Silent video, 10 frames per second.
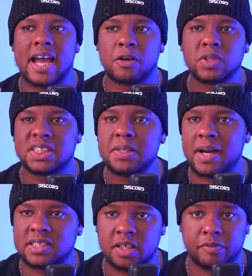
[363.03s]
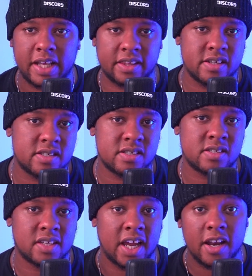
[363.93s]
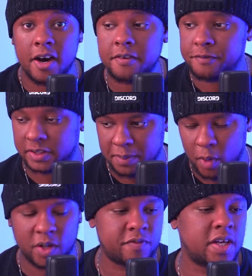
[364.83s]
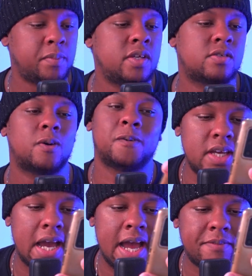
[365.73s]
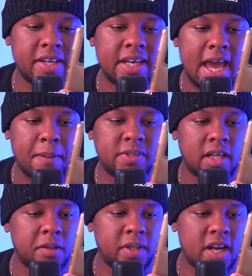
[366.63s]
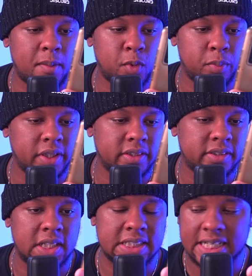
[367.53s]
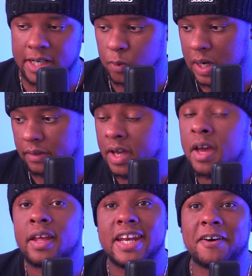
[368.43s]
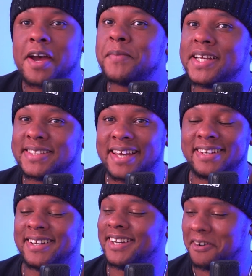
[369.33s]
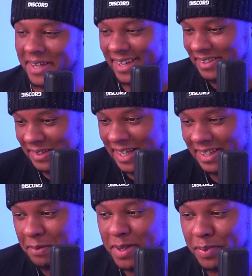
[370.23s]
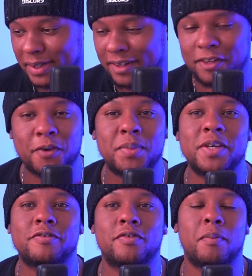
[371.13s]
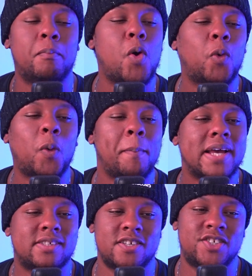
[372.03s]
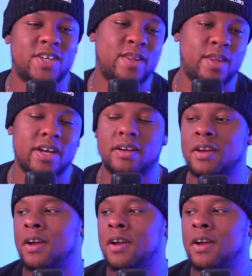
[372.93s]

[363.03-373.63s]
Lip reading: I don't see myself like this enough to motivate me. So yeah, having an app telling me that I'm obese is kind of wild. Now that being said, okay, like let me put a little bit of moral message in there.